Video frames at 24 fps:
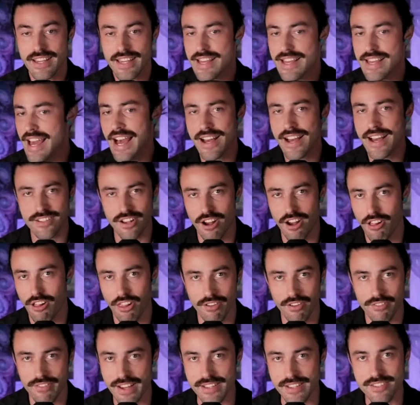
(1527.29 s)
he has all
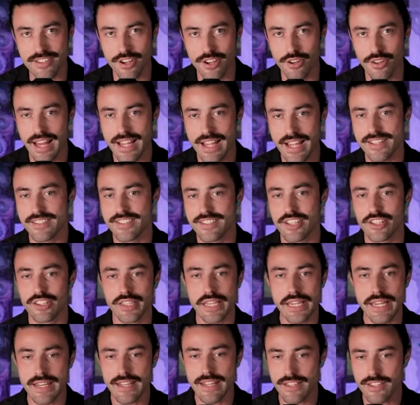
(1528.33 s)
of it. So like
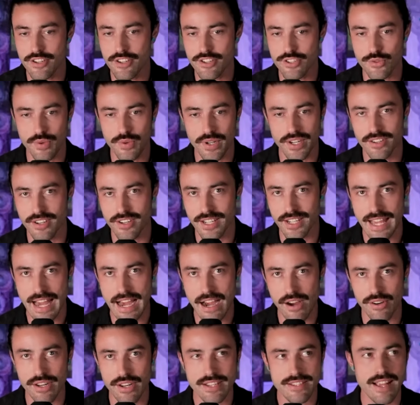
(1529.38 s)
deleting your Twitter
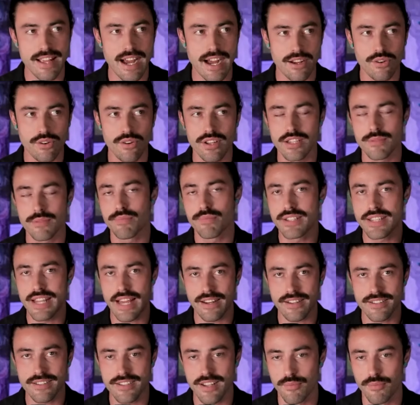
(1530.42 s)
account is not going to
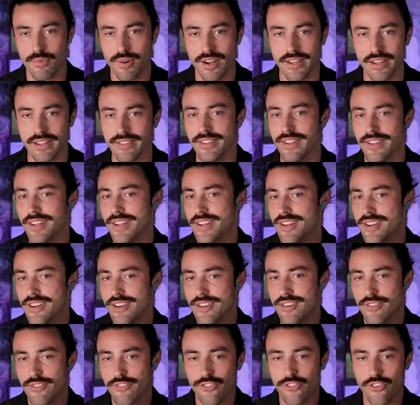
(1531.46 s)
protect someone
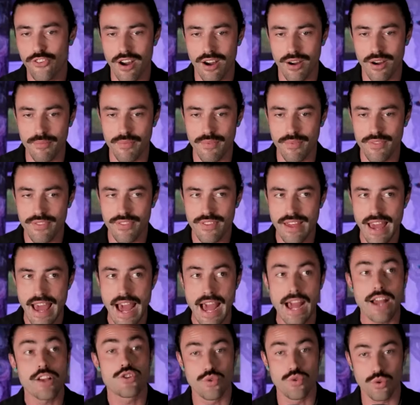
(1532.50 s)
from
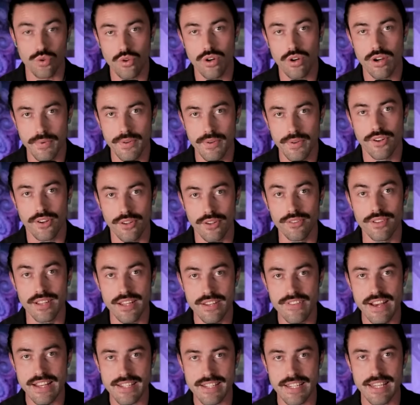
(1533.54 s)
actual criminal
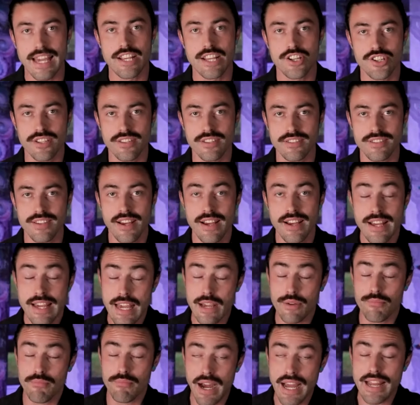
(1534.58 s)
investigations.
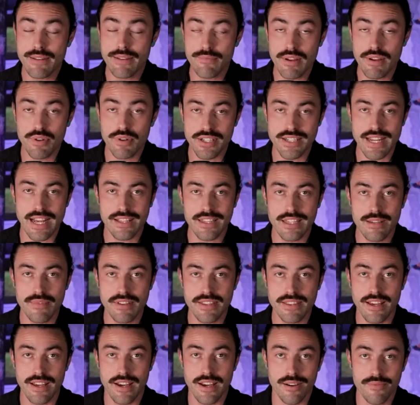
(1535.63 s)
It might protect them
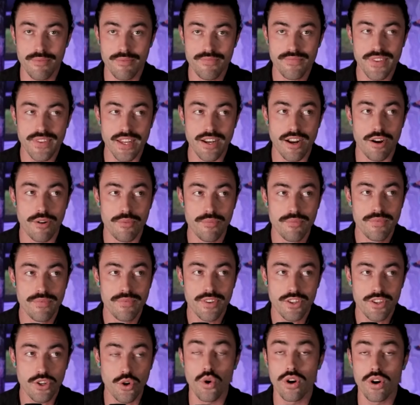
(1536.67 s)
in the, you know,
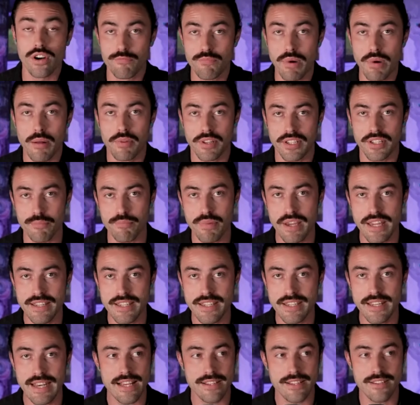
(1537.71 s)
court of public
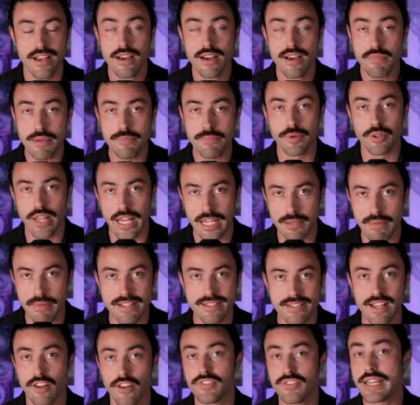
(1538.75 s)
opinion as people like
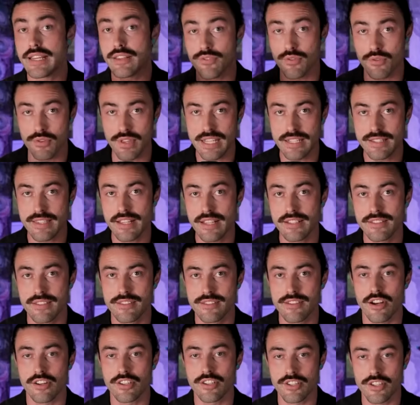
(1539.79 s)
myself dig through these things and
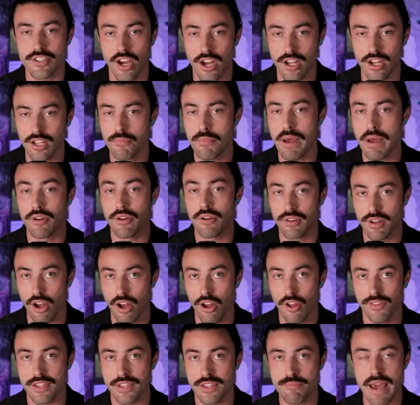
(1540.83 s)
start to talk about
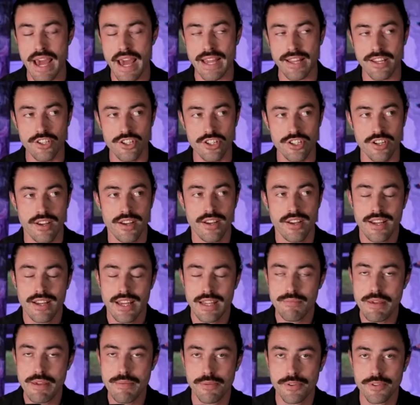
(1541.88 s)
all this baggage
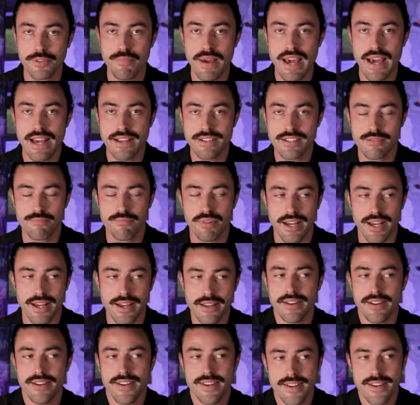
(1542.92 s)
in people's past.
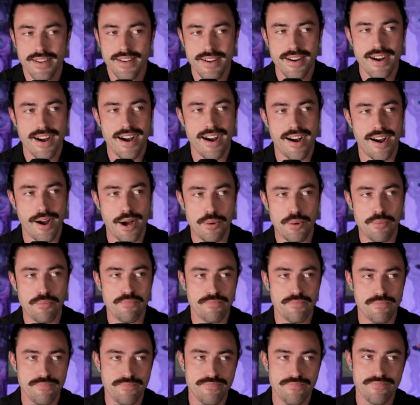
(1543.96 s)
But
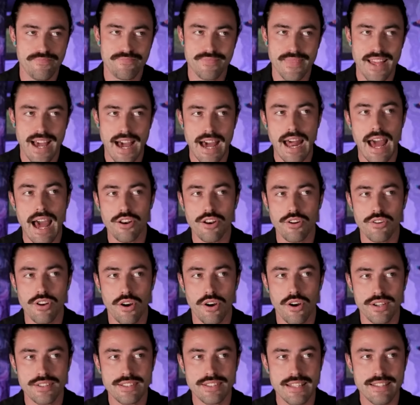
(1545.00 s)
um, I, I don't
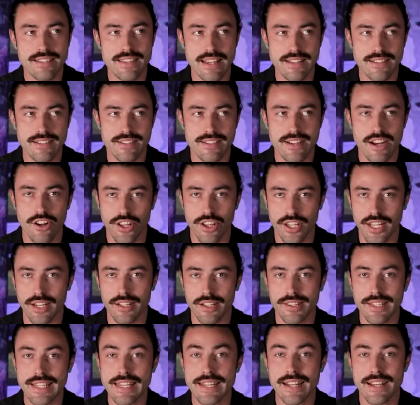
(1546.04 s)
know as that's necessarily going
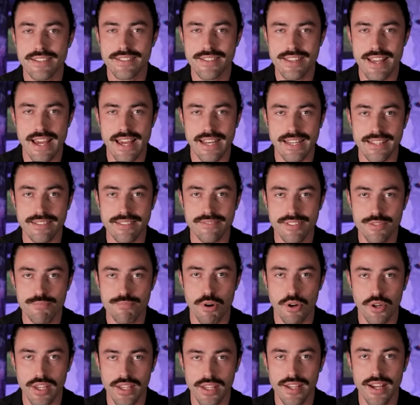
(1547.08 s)
to lead us to any
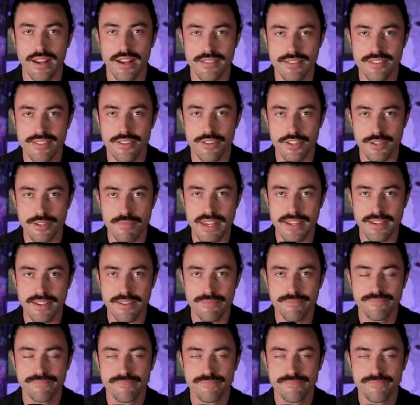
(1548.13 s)
smoking guns, so to speak.